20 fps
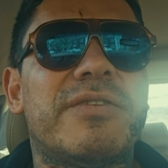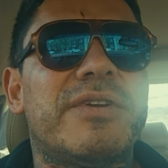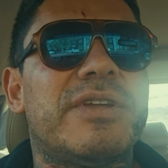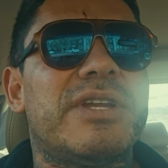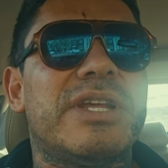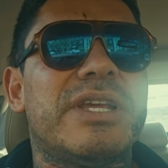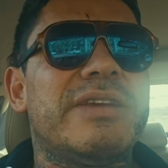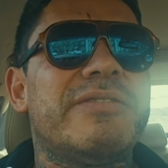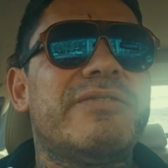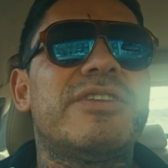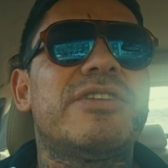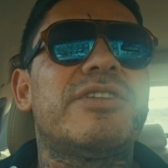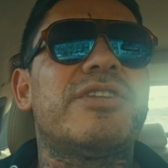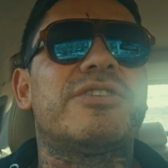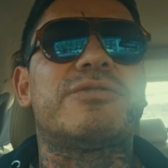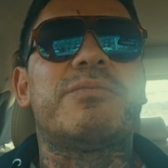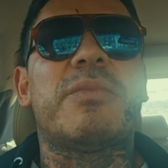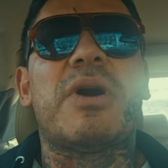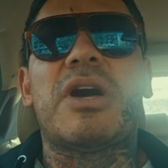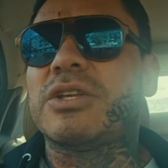and even in the
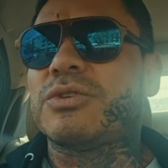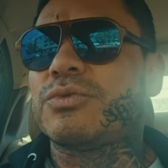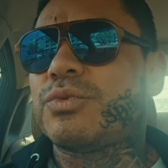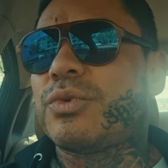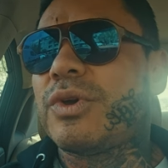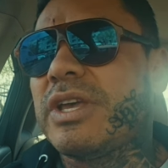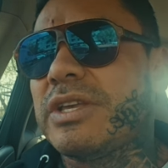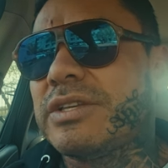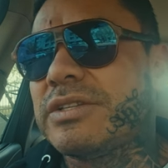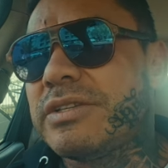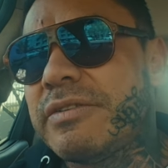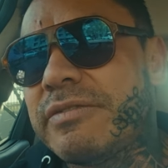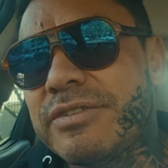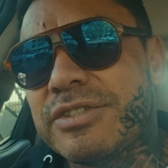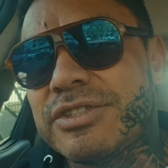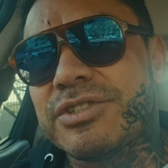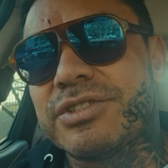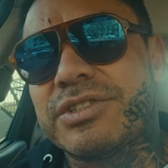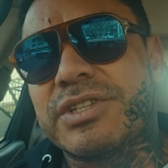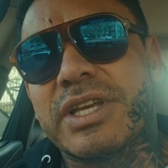smallest ways,
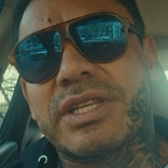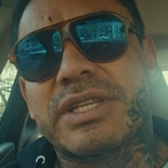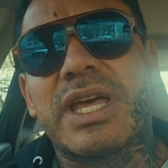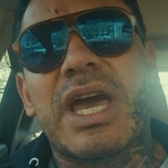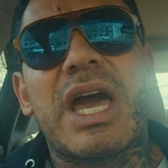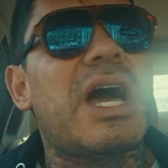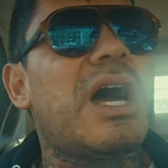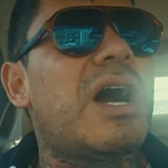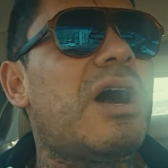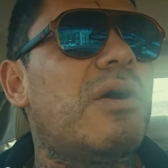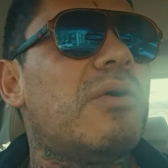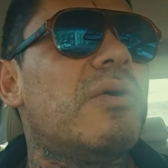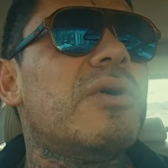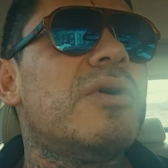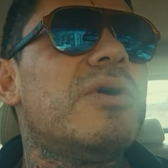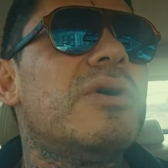even just like that, how,